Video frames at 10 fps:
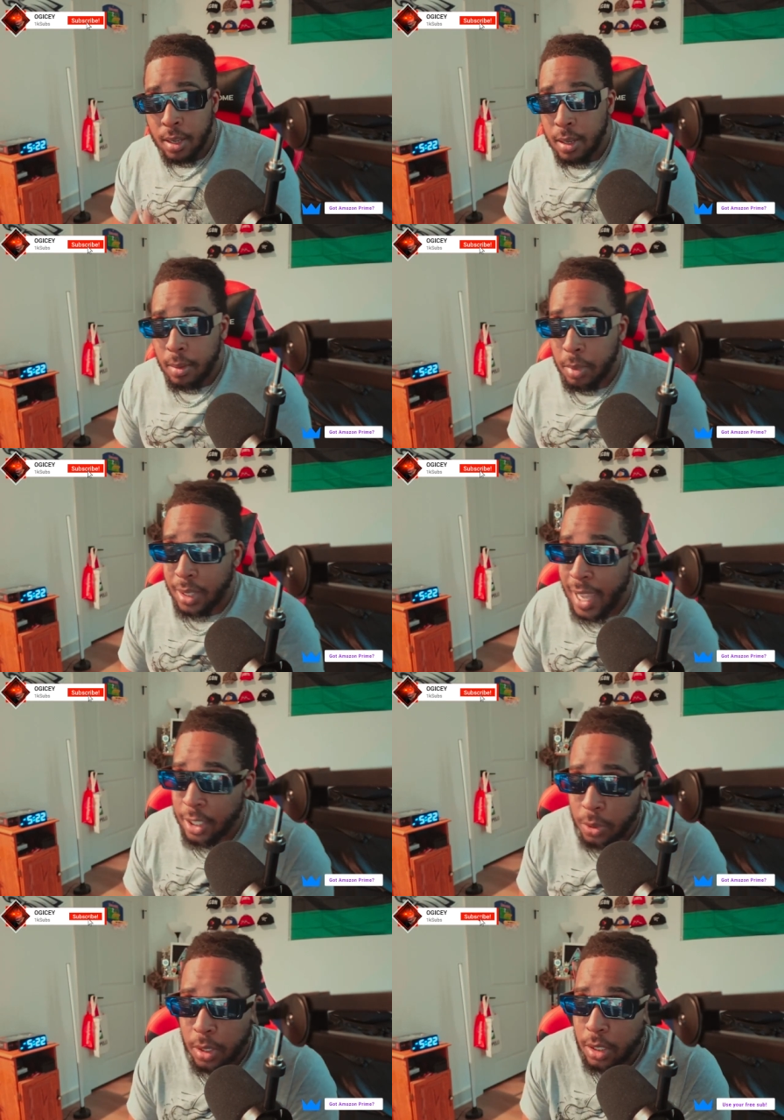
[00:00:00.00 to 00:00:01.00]
But that
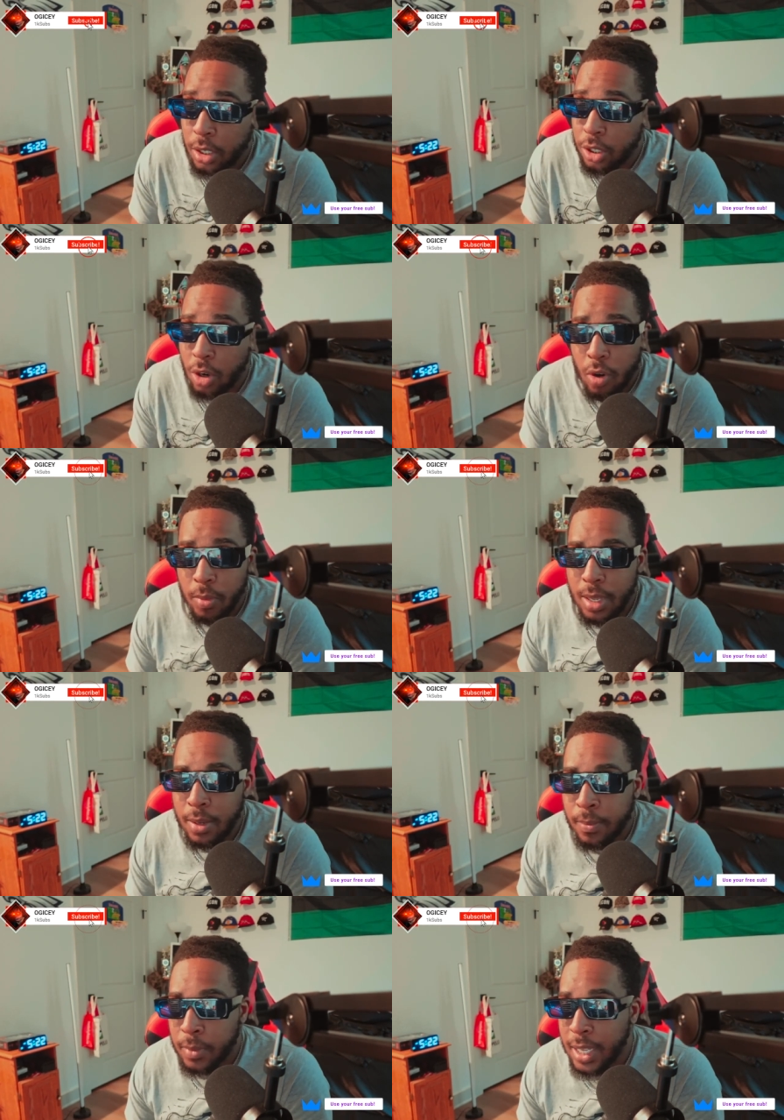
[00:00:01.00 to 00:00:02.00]
trilogy showed me
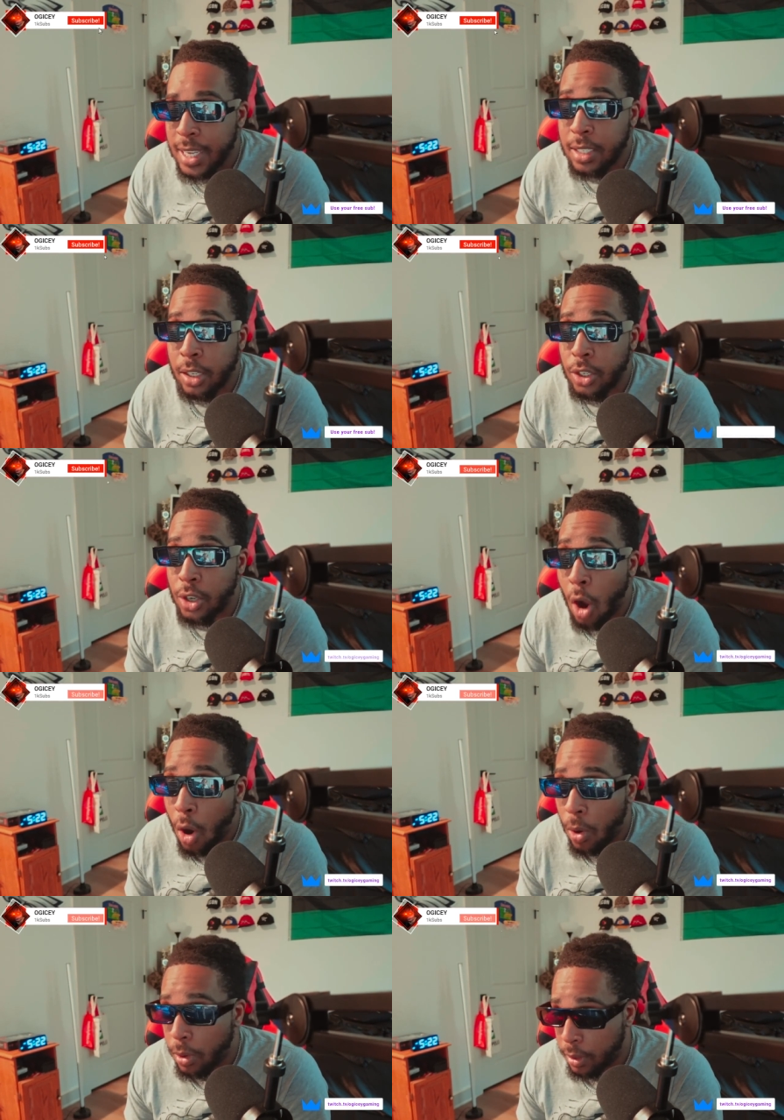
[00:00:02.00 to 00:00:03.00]
he's a
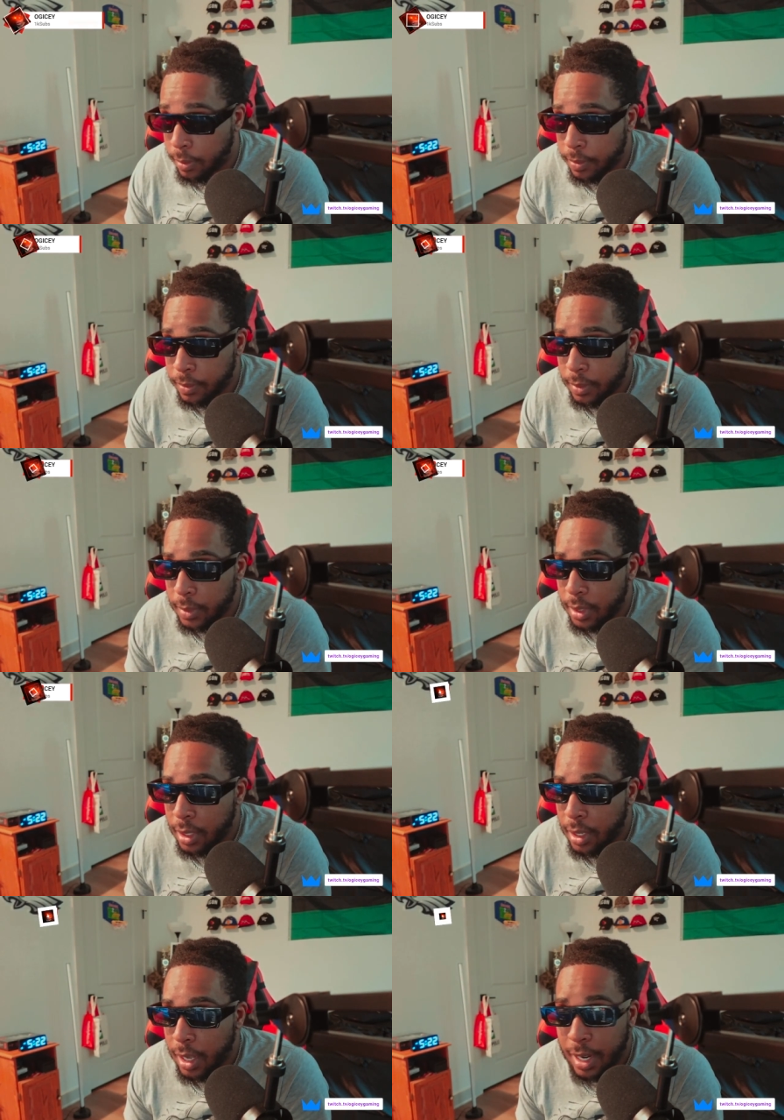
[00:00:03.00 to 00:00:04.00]
dog.
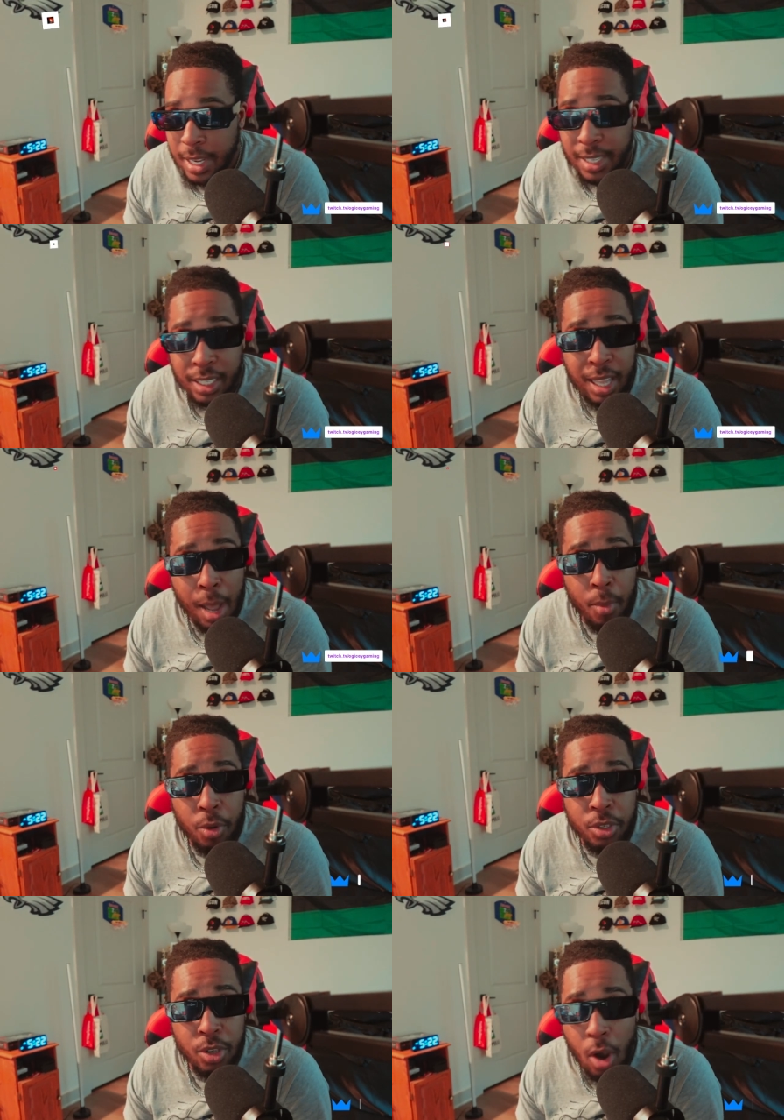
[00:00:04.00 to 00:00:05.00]
And he has a lot more
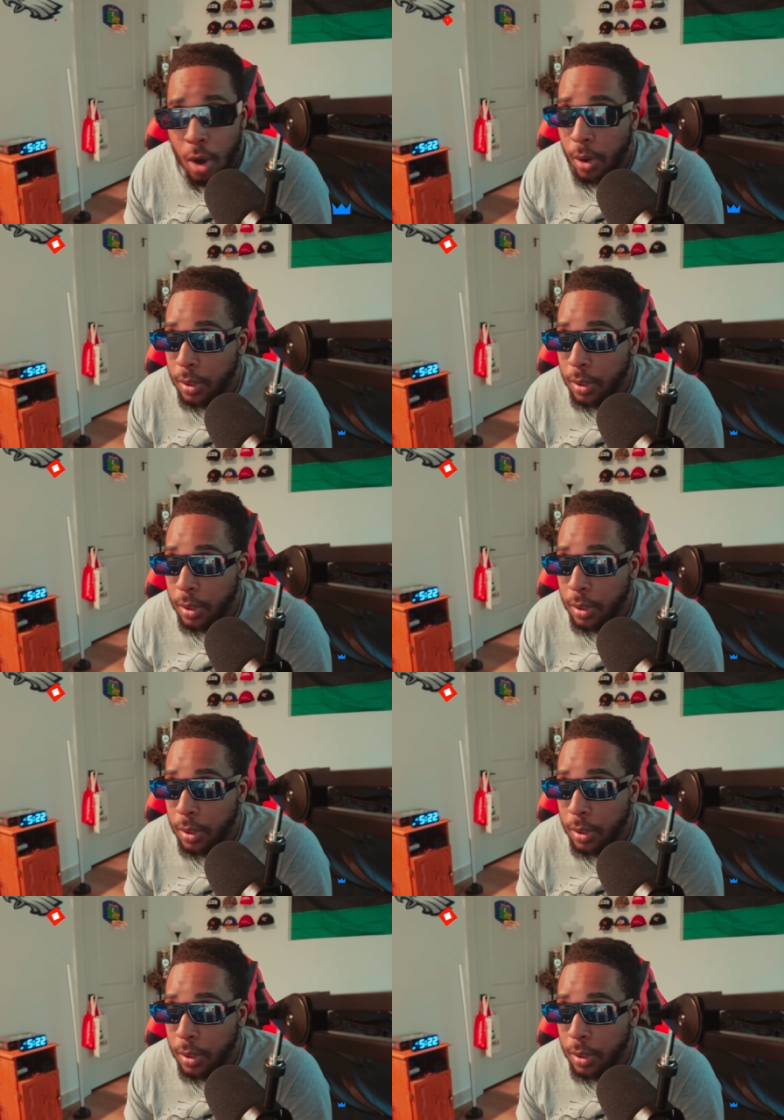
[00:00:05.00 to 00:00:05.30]
dog